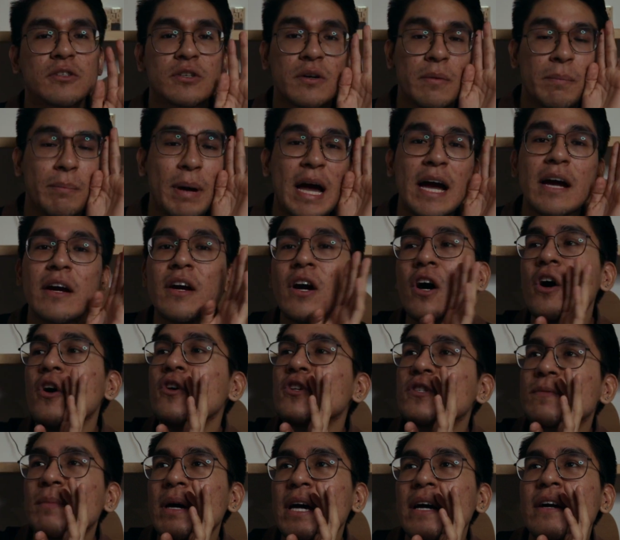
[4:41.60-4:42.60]
or
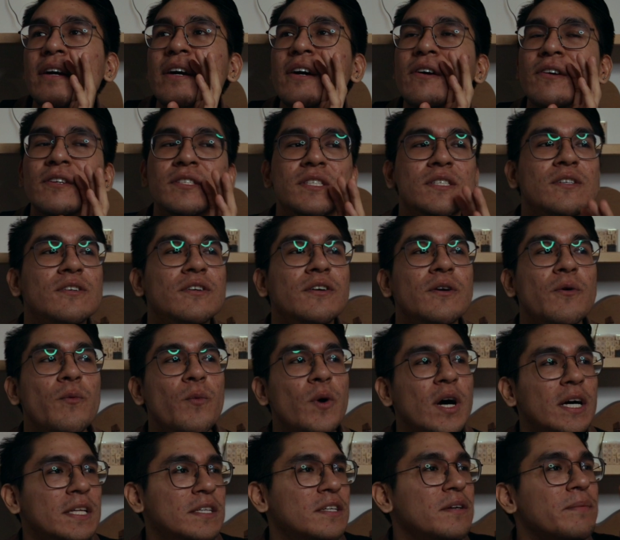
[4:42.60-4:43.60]
mangoes, mangoes, or
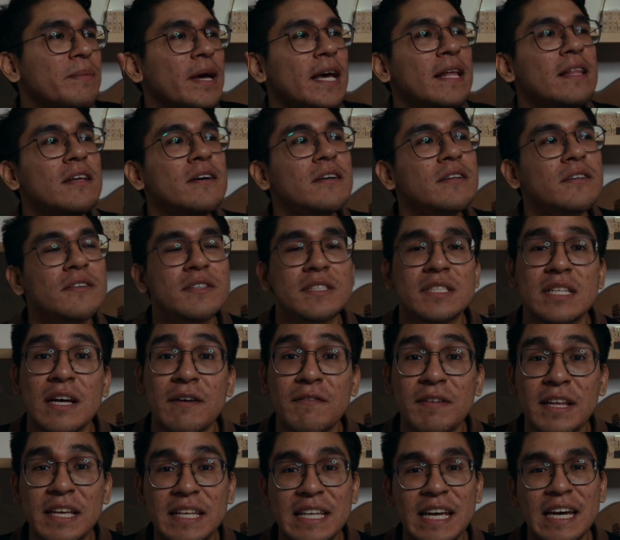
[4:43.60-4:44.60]
watermelon, and
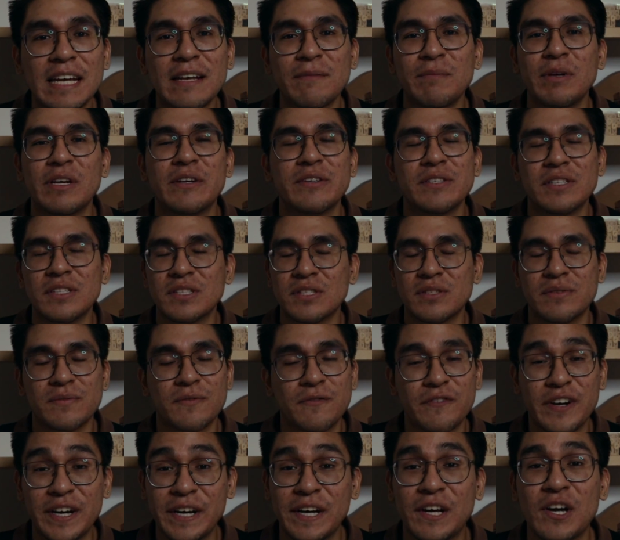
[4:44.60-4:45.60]
stuff like that, because it's
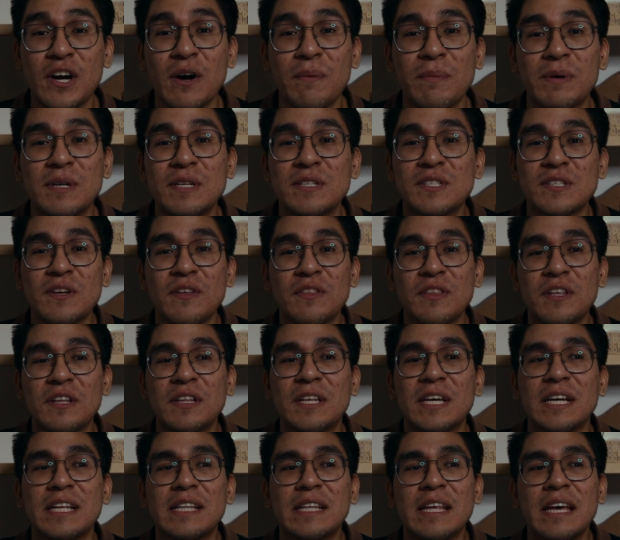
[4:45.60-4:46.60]
very common, it's
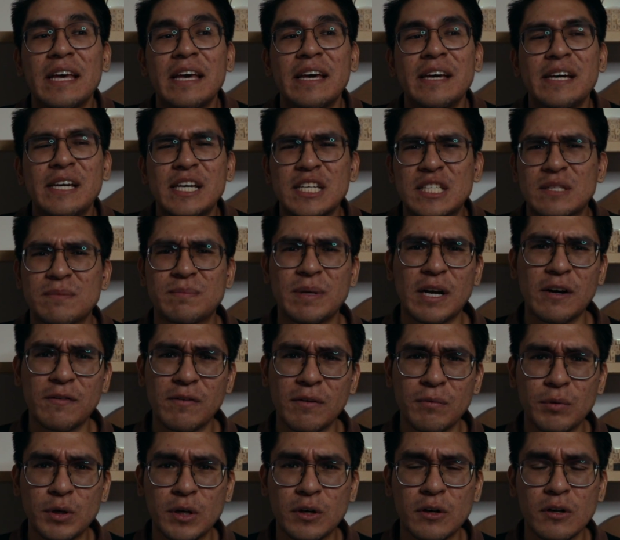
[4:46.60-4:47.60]
something that, it's part
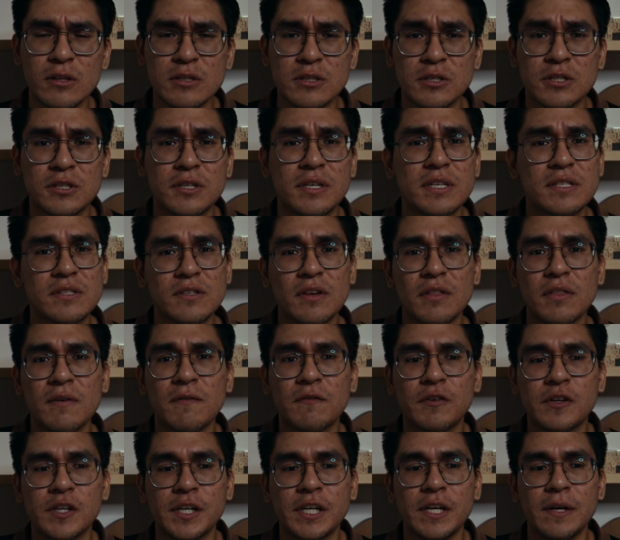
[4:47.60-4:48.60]
of our culture, it's
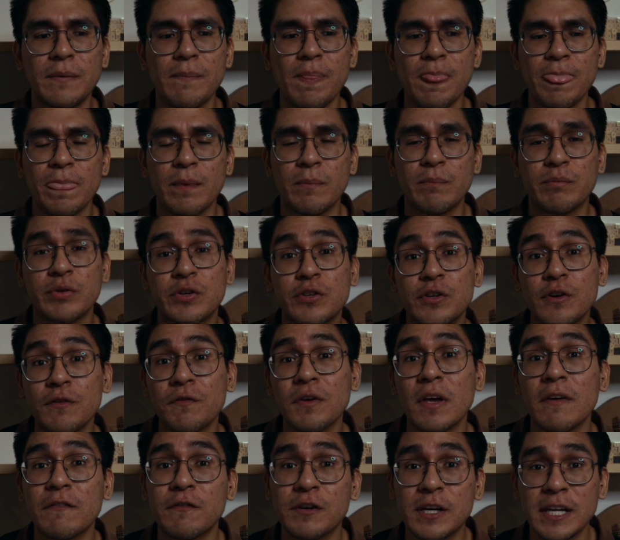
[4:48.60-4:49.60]
something very
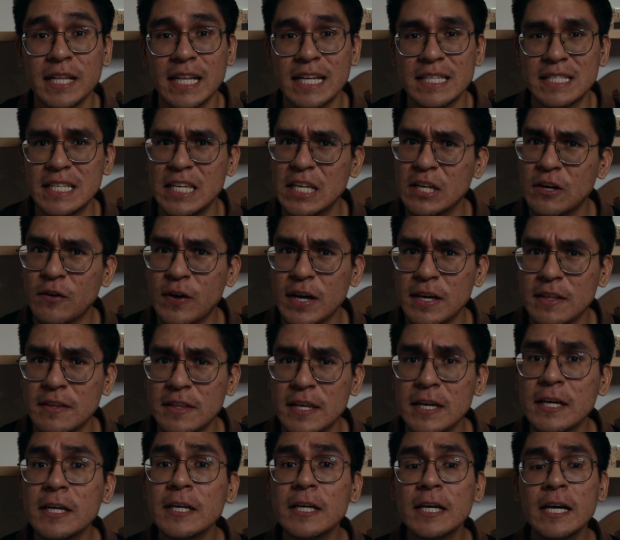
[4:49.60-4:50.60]
Peruvian, very Latino, I
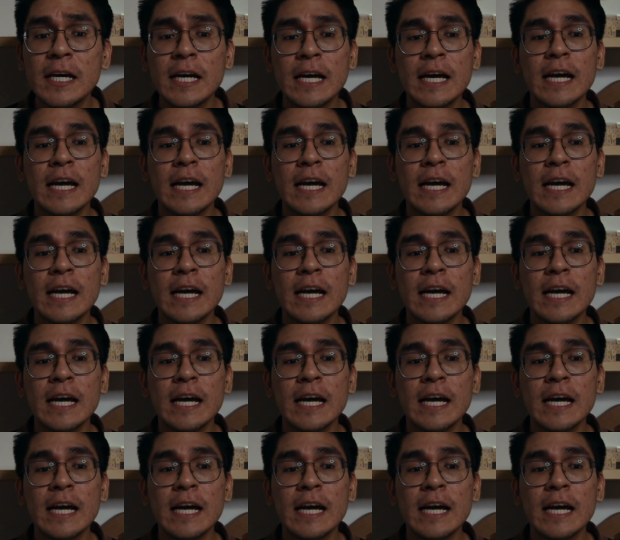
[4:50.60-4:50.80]
think.